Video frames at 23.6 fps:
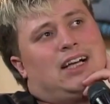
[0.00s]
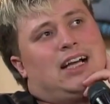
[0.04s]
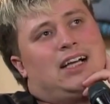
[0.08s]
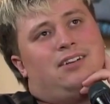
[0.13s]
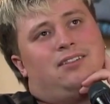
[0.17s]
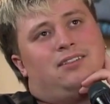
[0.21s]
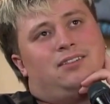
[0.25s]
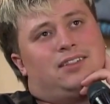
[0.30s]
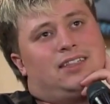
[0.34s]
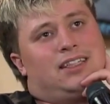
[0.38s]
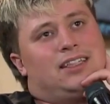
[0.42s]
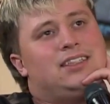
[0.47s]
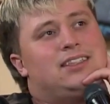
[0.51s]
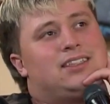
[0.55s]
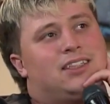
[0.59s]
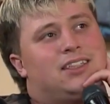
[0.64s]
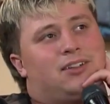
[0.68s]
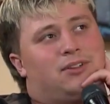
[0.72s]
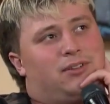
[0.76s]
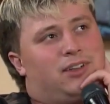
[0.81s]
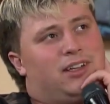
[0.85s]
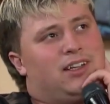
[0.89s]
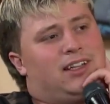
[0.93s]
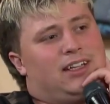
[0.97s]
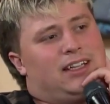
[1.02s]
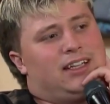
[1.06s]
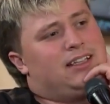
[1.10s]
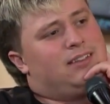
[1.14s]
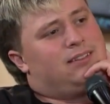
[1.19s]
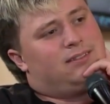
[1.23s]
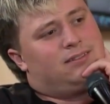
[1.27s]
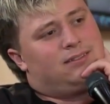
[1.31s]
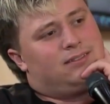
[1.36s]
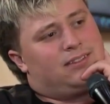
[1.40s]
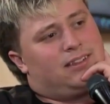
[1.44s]
don't think so, really.
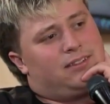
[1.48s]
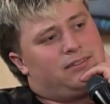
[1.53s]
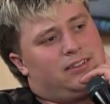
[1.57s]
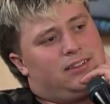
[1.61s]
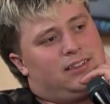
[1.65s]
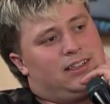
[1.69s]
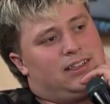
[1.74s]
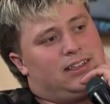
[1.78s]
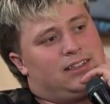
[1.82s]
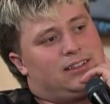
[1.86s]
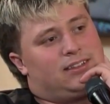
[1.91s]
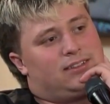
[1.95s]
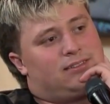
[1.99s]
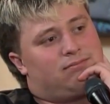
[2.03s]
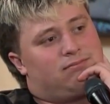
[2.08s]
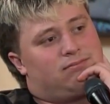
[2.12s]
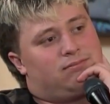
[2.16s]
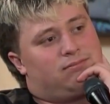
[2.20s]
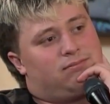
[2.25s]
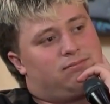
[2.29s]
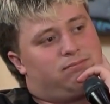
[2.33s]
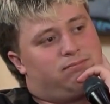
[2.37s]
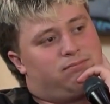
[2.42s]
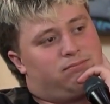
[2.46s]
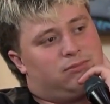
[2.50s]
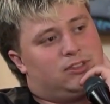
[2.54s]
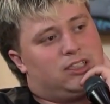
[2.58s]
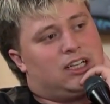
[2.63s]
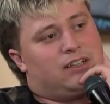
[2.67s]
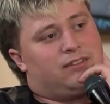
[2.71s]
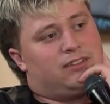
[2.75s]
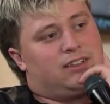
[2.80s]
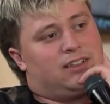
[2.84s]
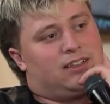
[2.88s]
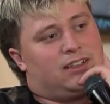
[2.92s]
I feel like
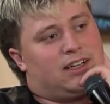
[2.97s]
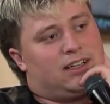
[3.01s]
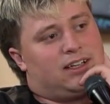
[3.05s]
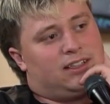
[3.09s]
covered a lot of